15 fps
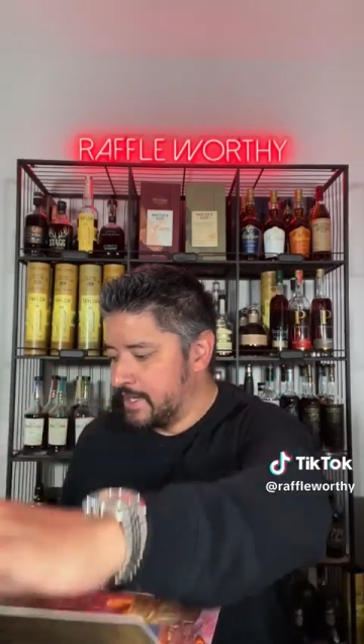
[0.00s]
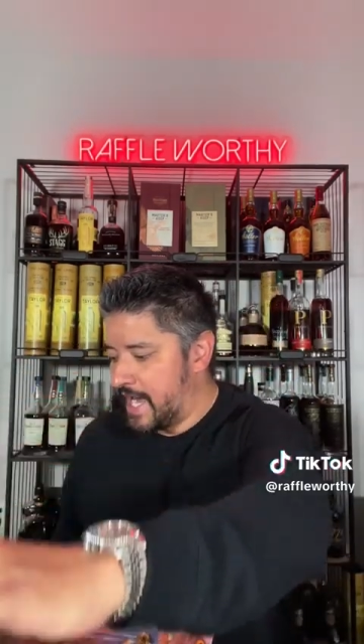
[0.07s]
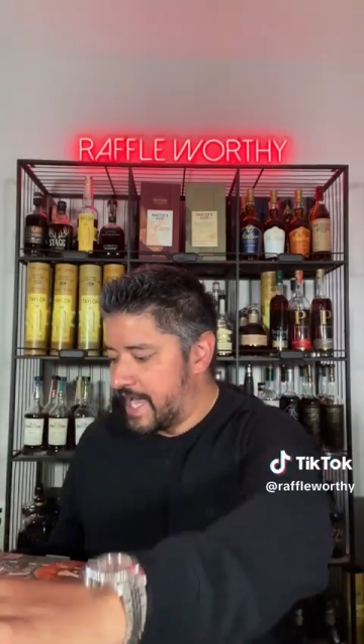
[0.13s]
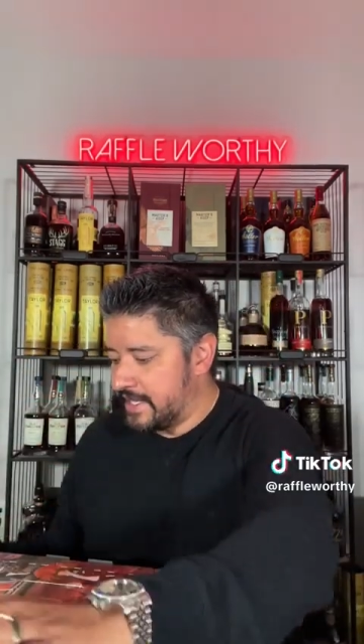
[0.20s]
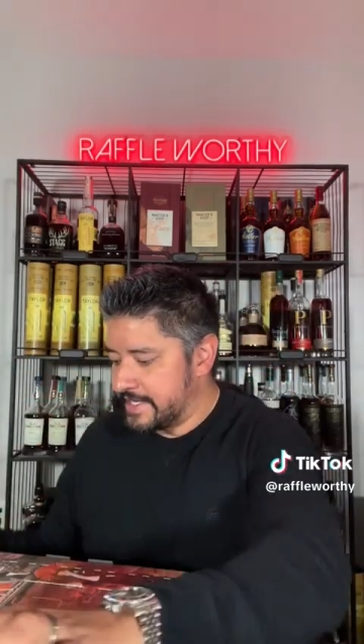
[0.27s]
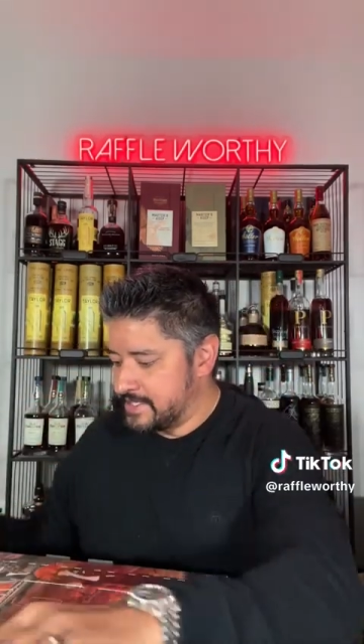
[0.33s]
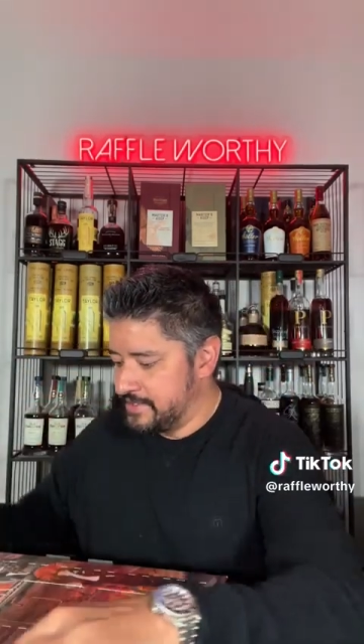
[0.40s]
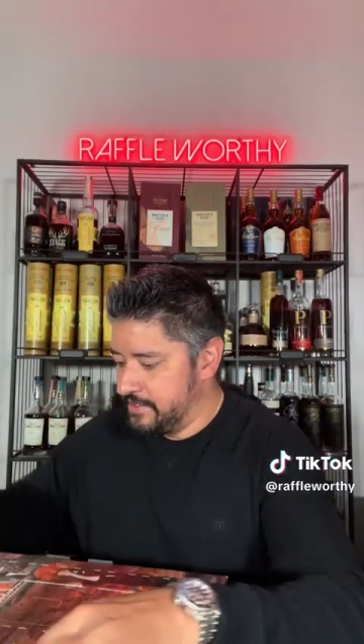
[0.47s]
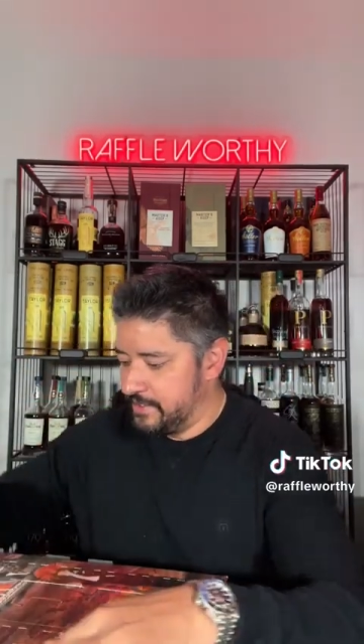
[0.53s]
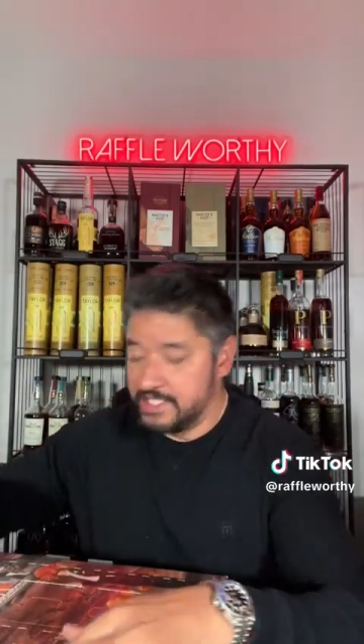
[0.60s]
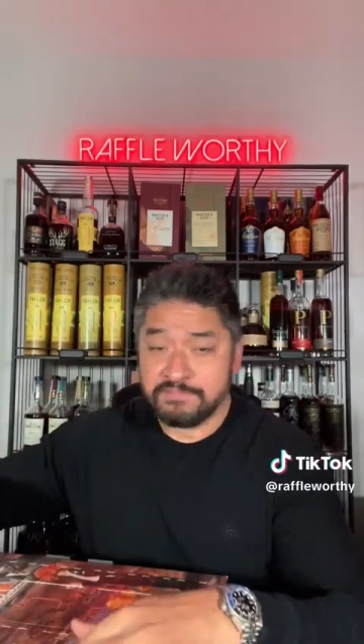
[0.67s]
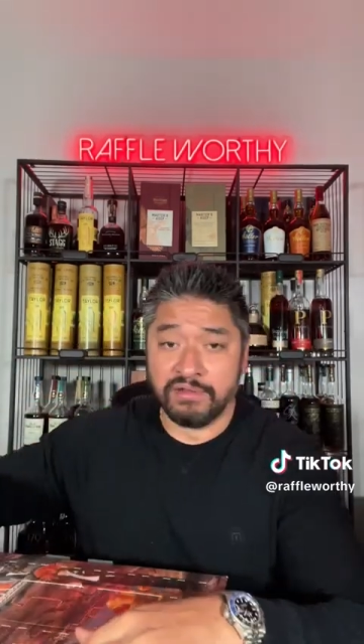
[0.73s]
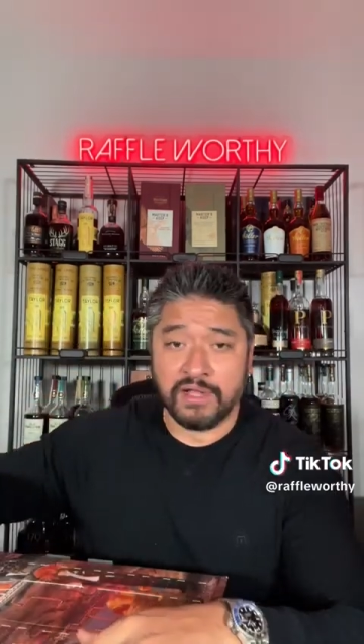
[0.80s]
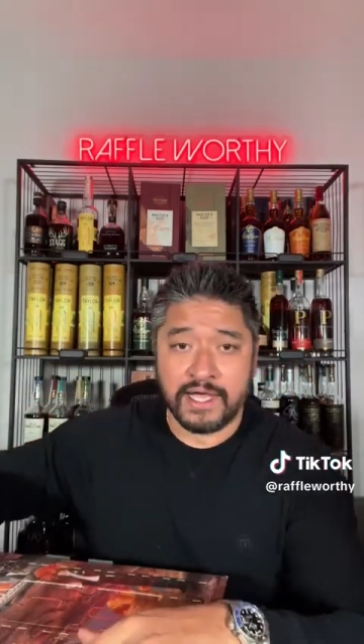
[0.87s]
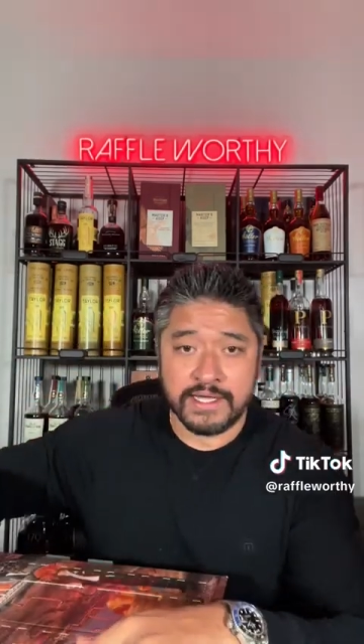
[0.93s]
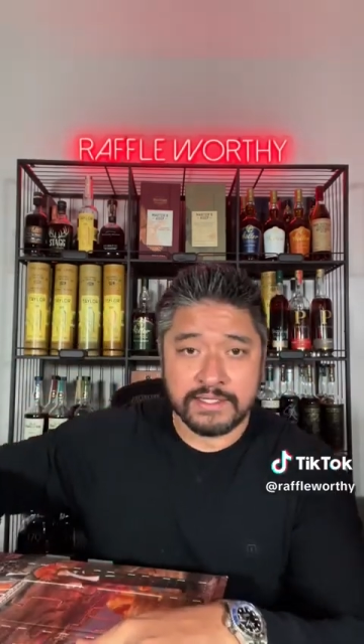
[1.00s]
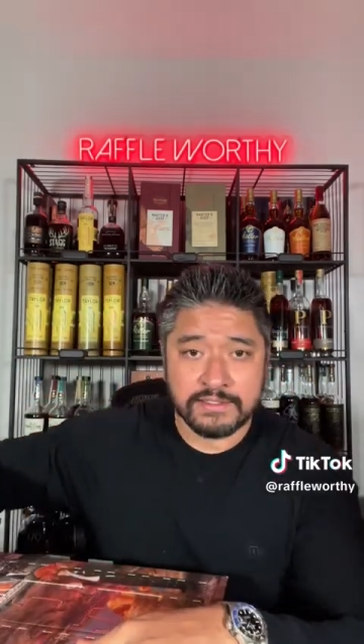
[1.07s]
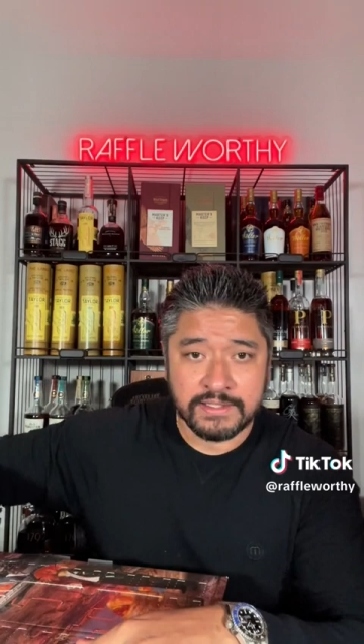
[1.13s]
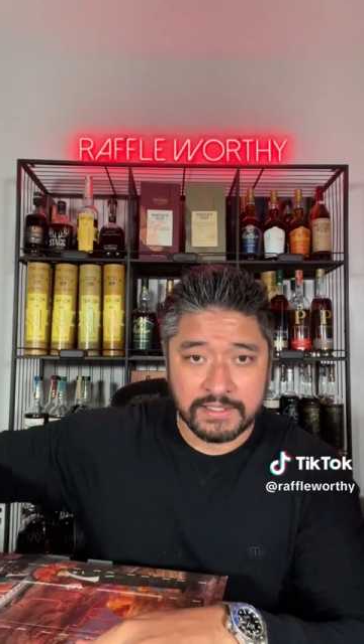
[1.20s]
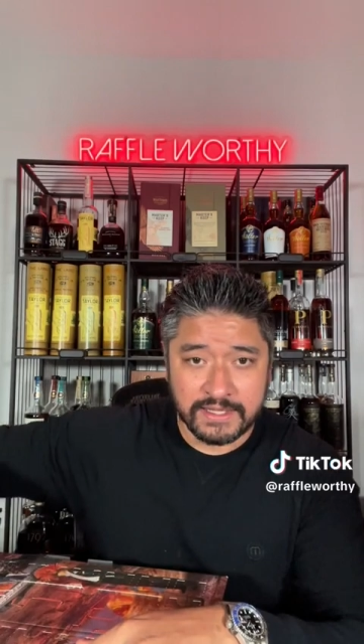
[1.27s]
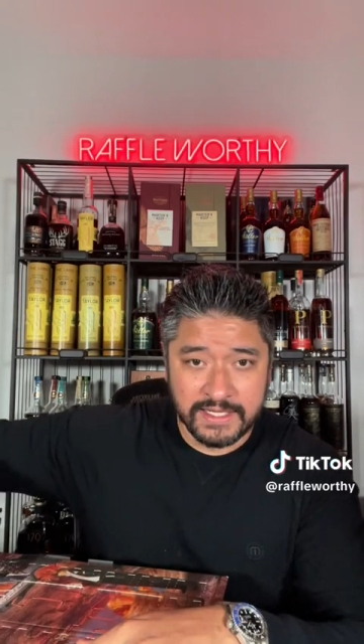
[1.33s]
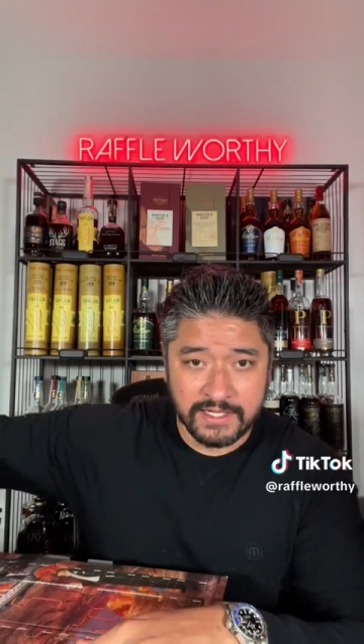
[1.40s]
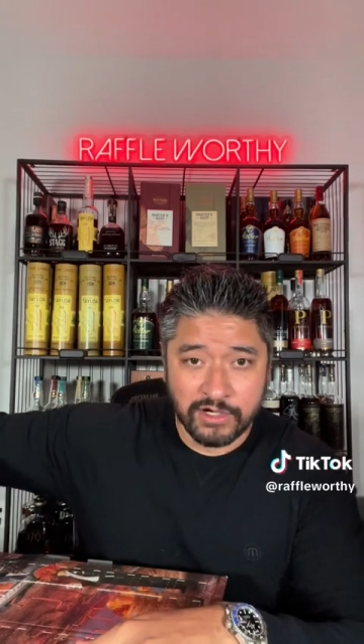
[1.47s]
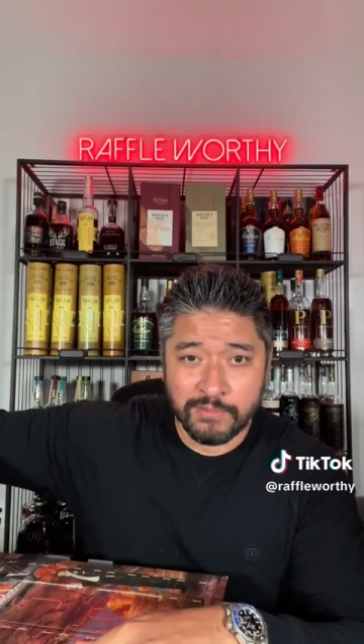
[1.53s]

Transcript: I like to do these blind. I think it